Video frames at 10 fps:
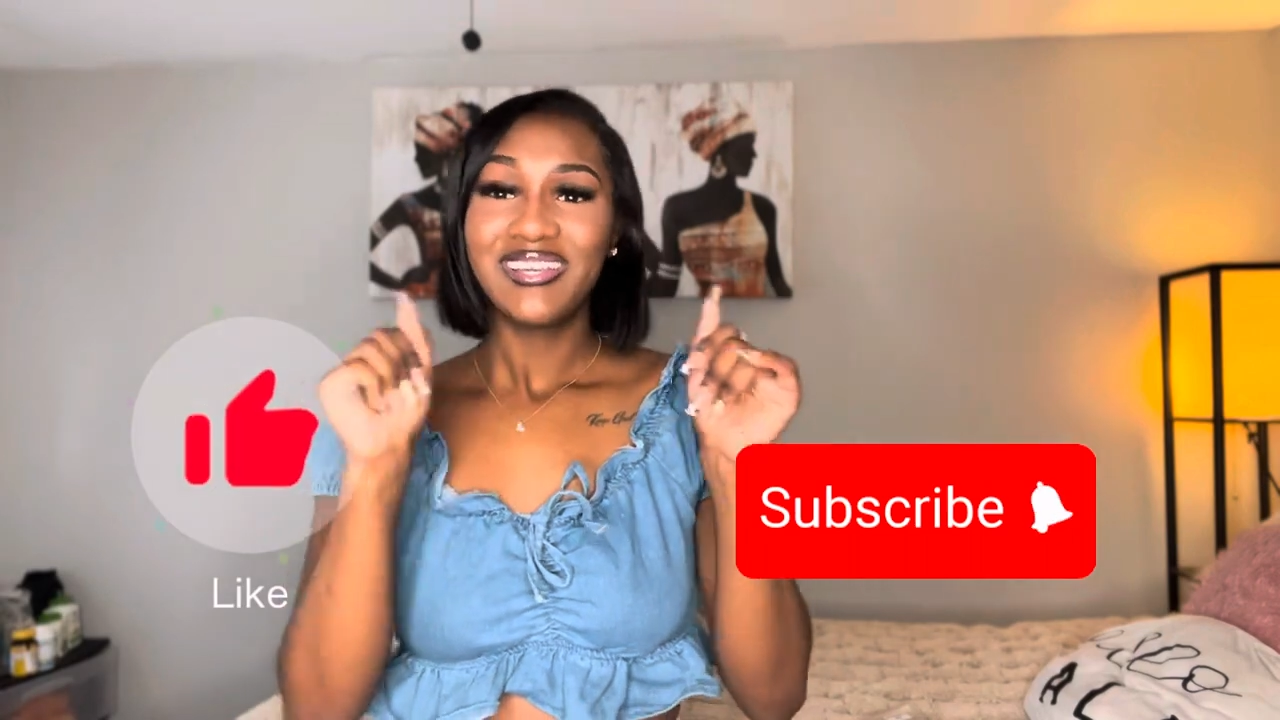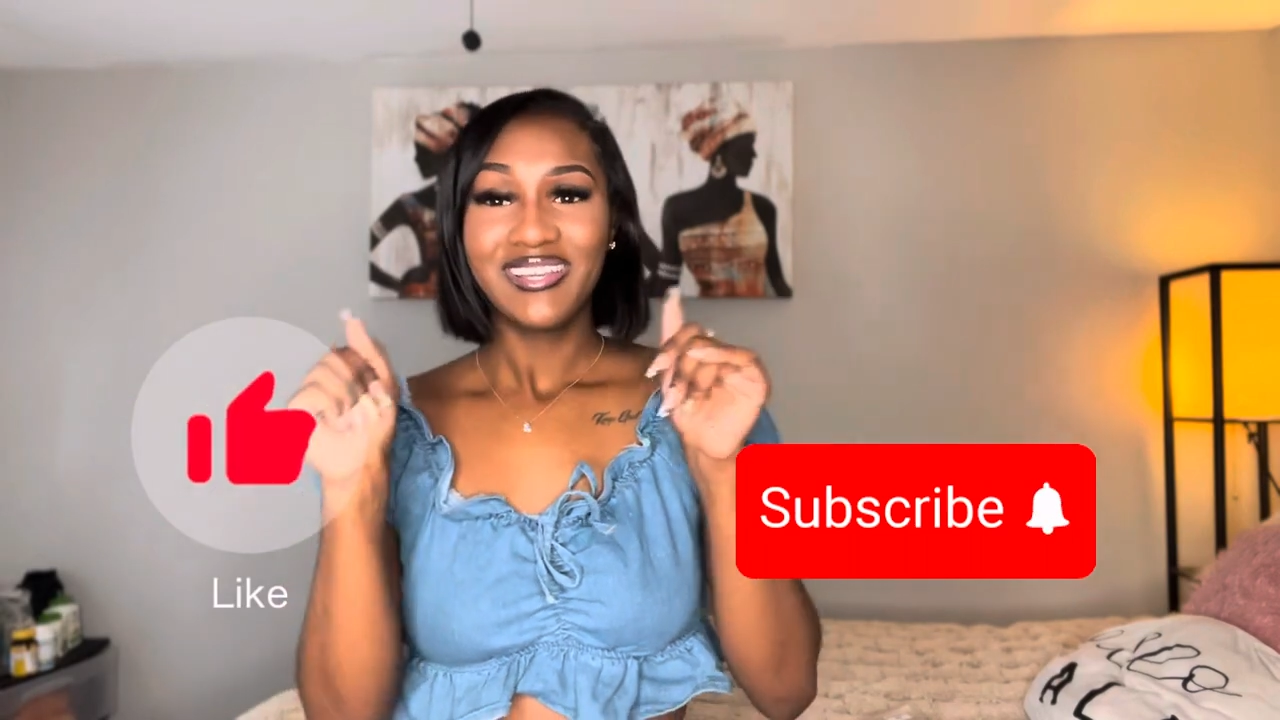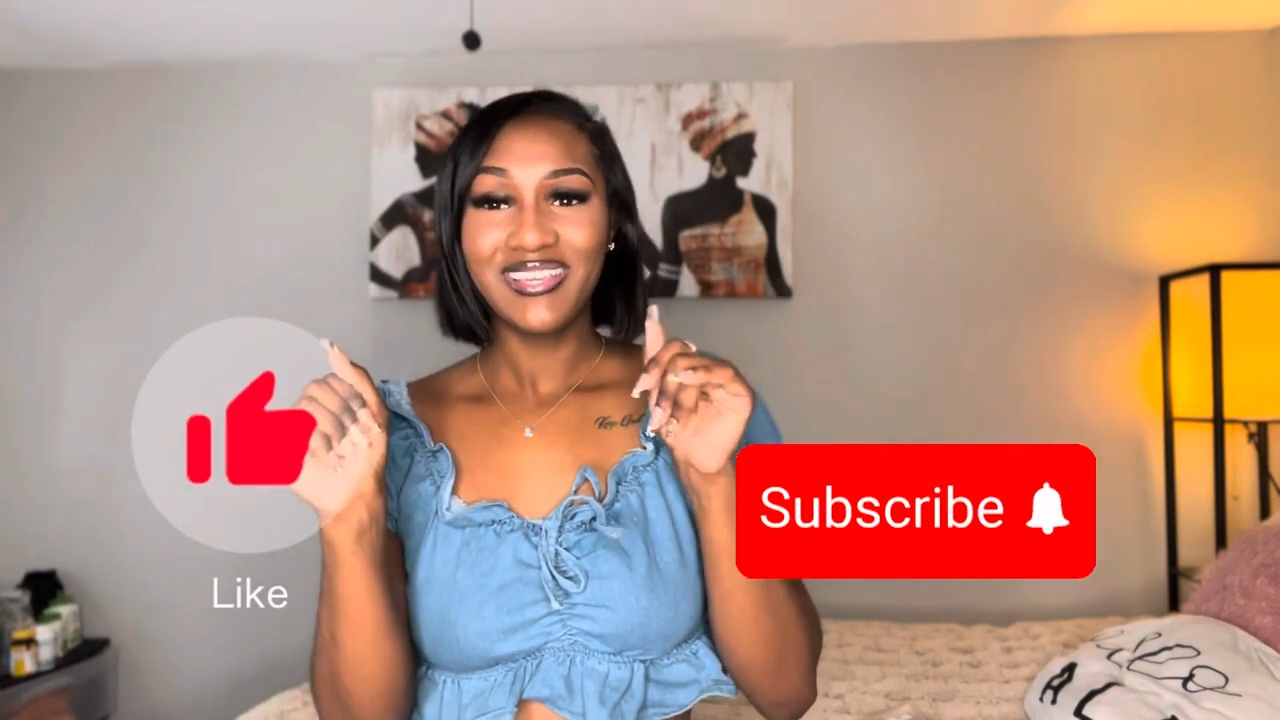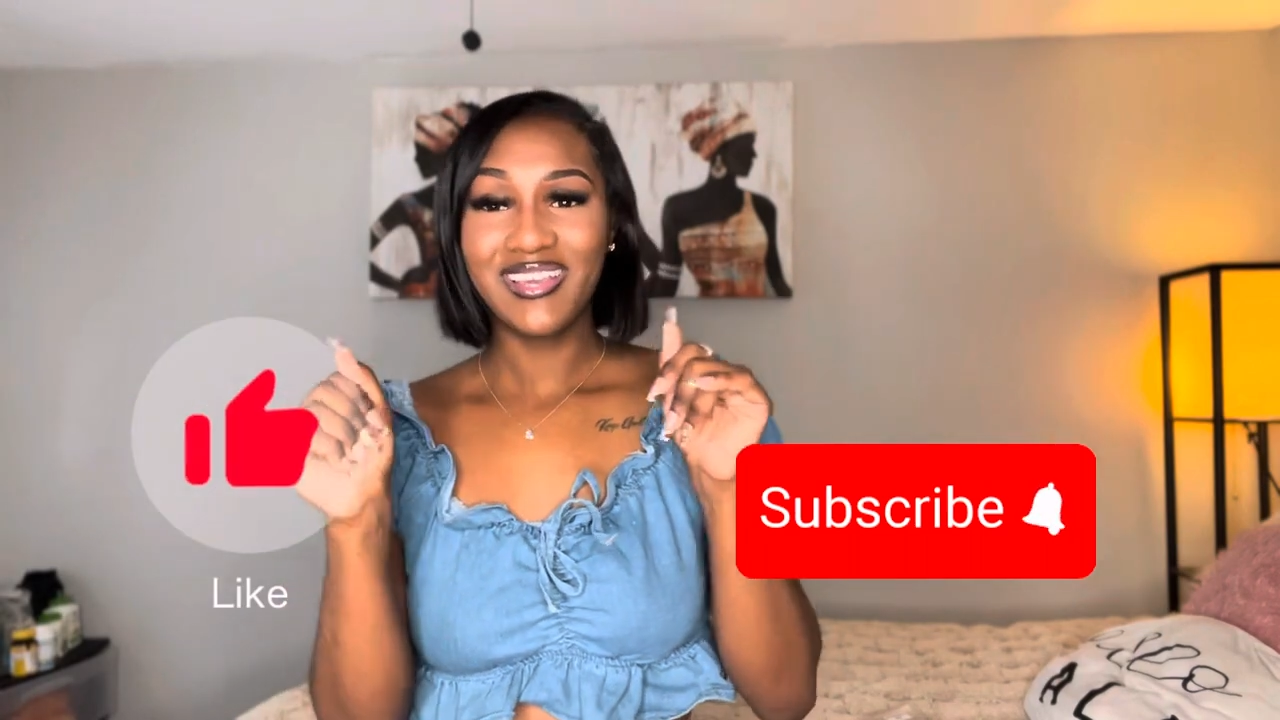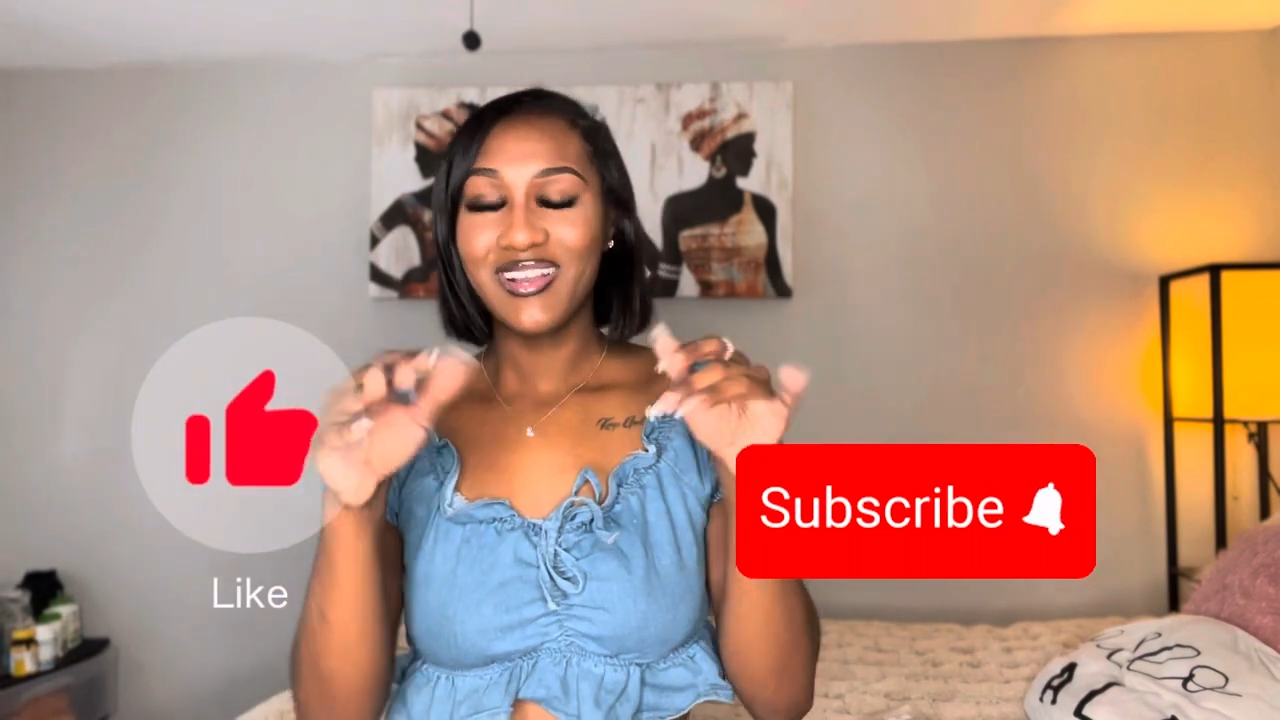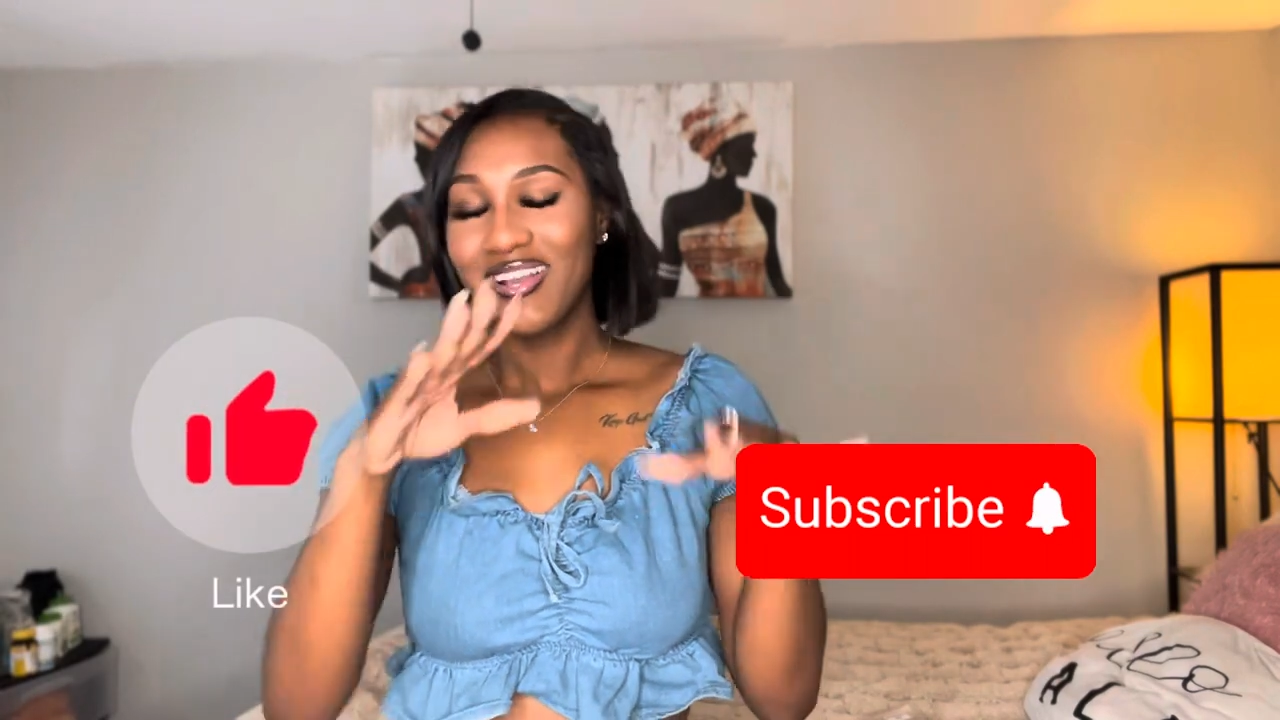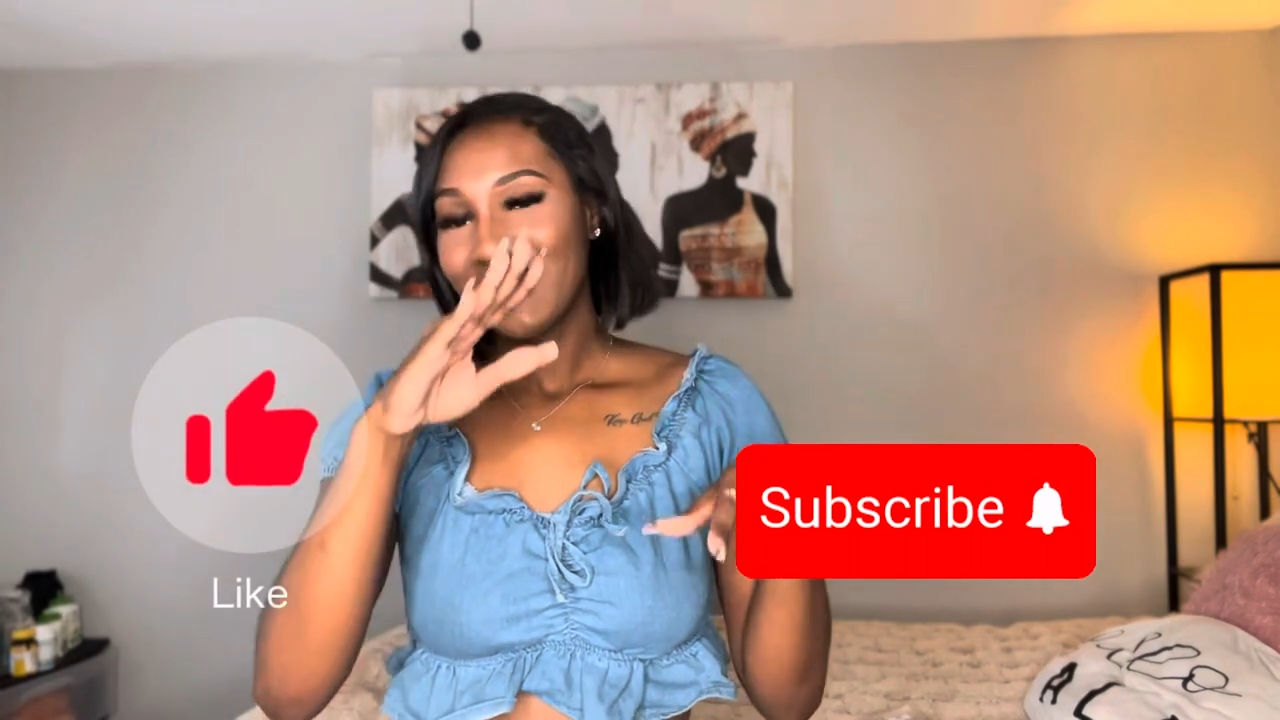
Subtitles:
here,